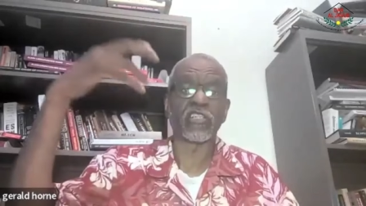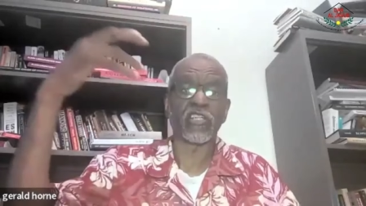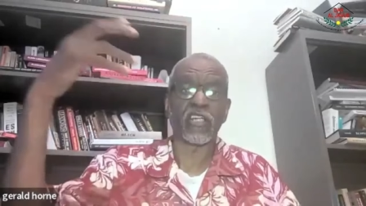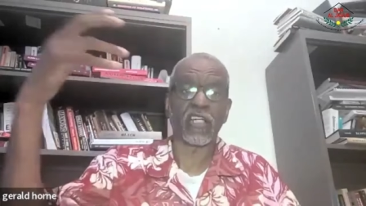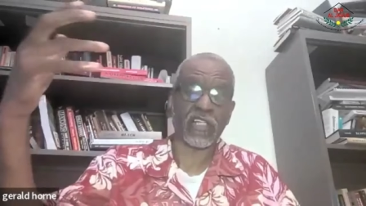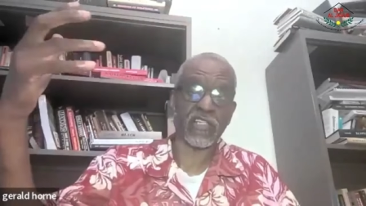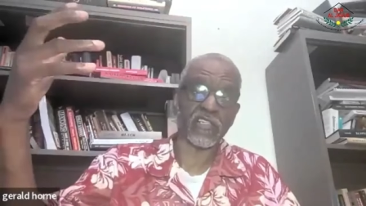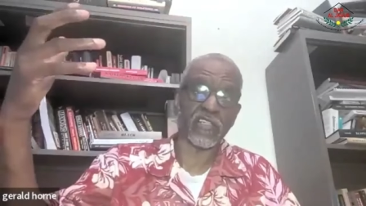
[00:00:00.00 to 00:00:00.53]
in the
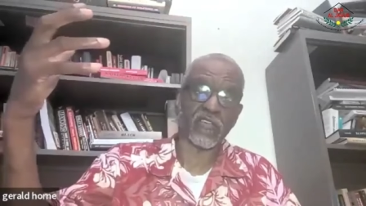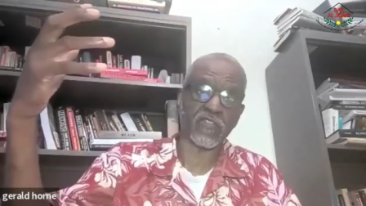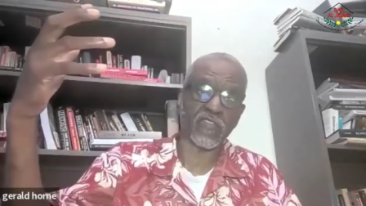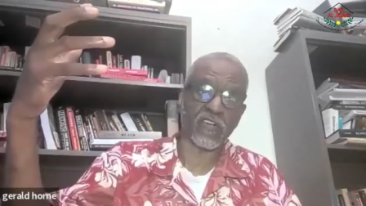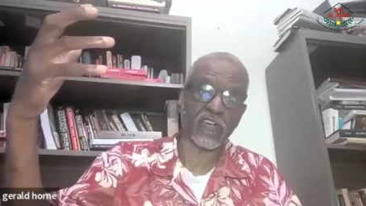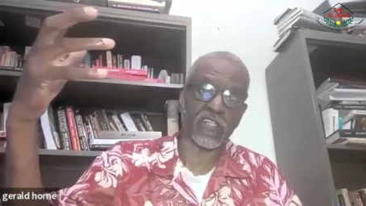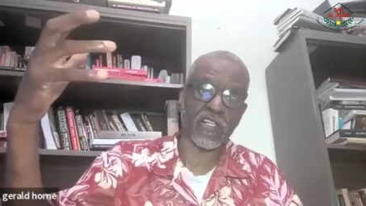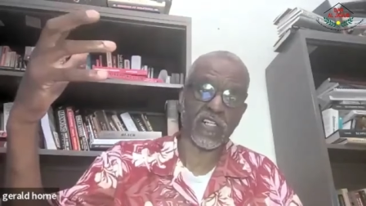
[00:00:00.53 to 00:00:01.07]

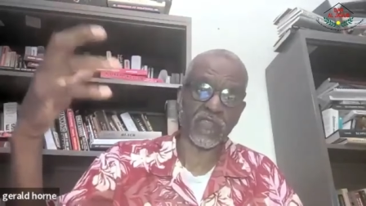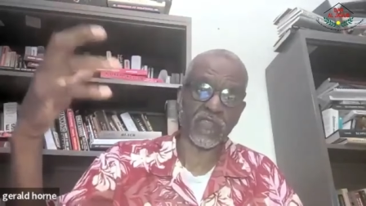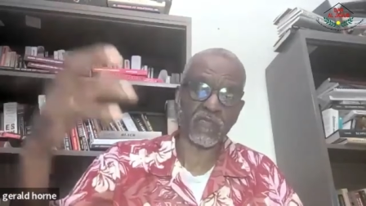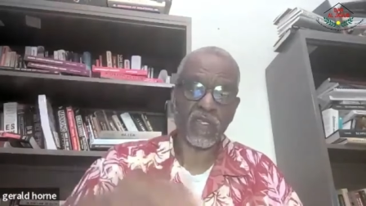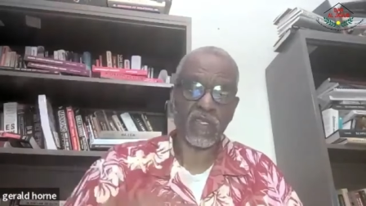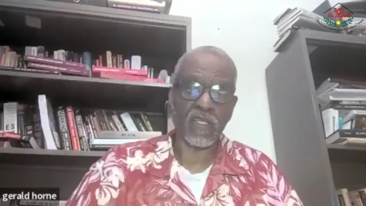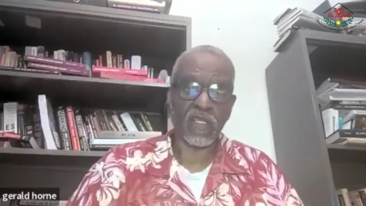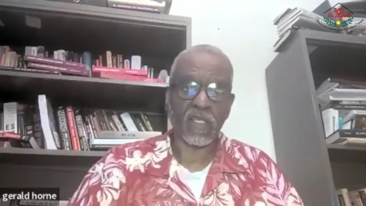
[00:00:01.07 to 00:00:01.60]
1930s
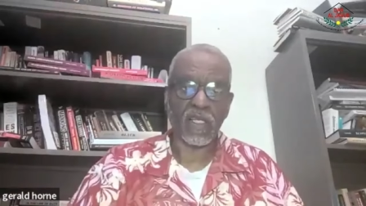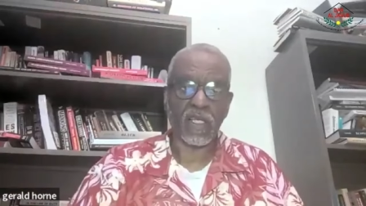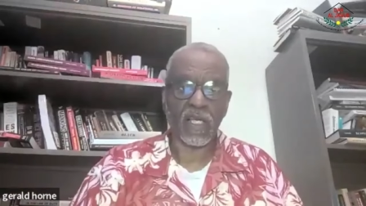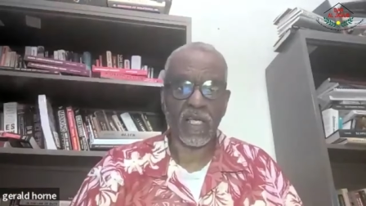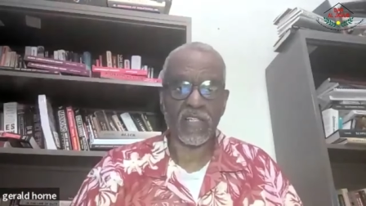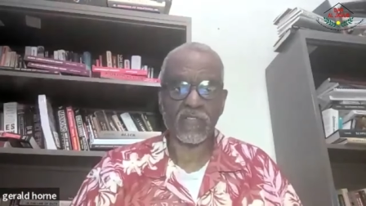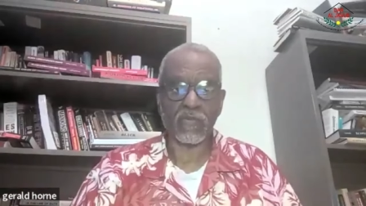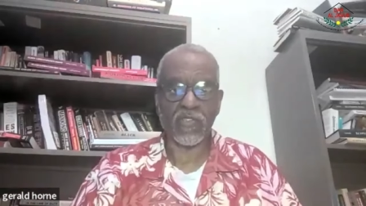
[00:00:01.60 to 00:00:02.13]

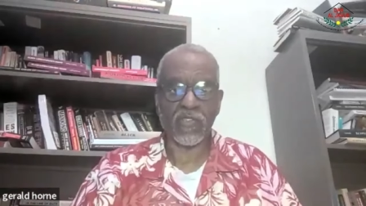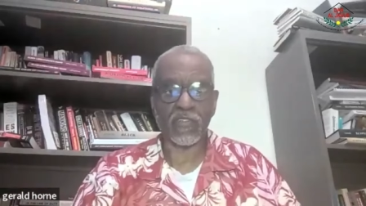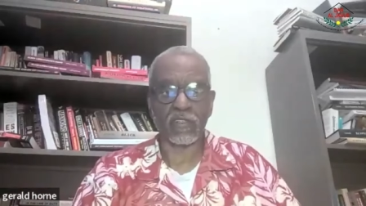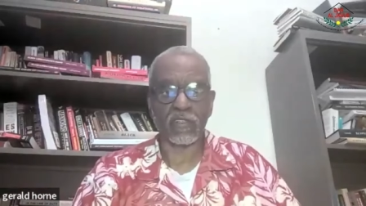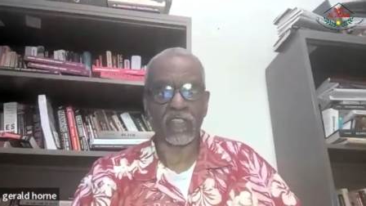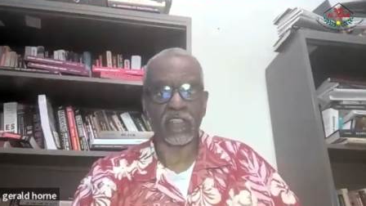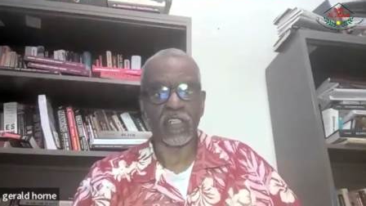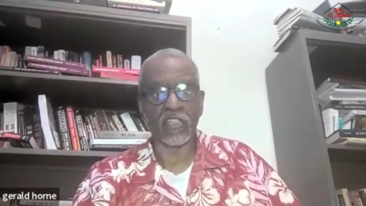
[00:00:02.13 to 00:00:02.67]
as a result
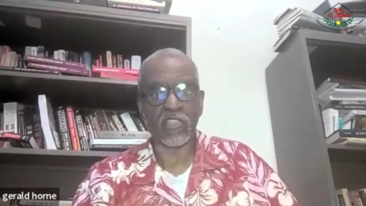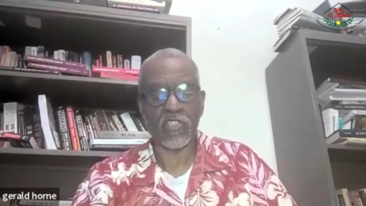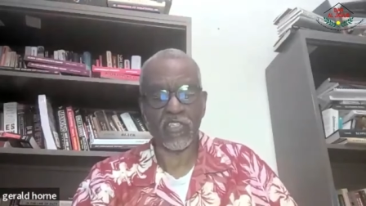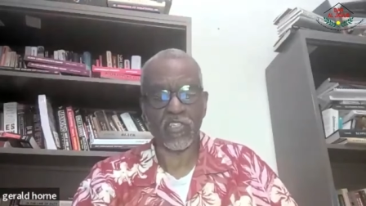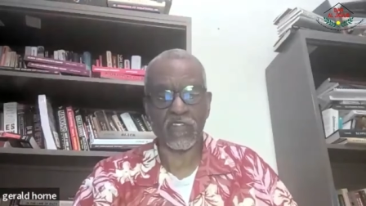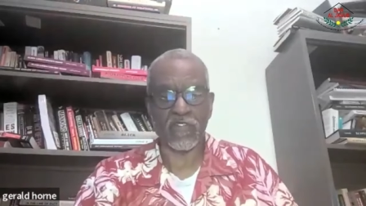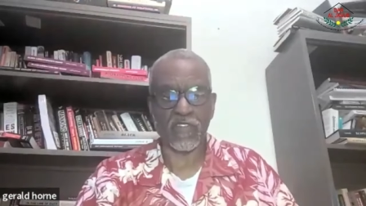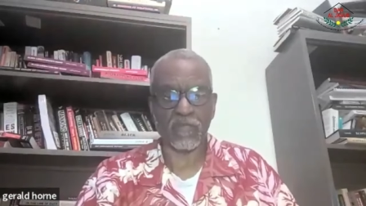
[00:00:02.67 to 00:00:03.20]
of
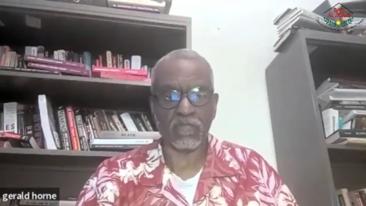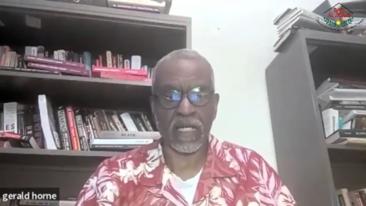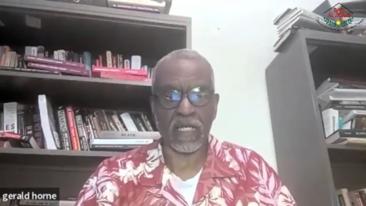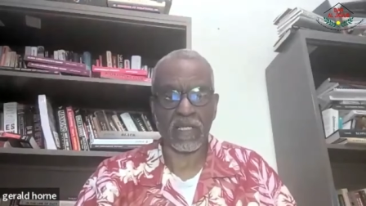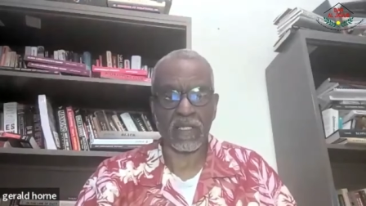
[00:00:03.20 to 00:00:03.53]
initiatives by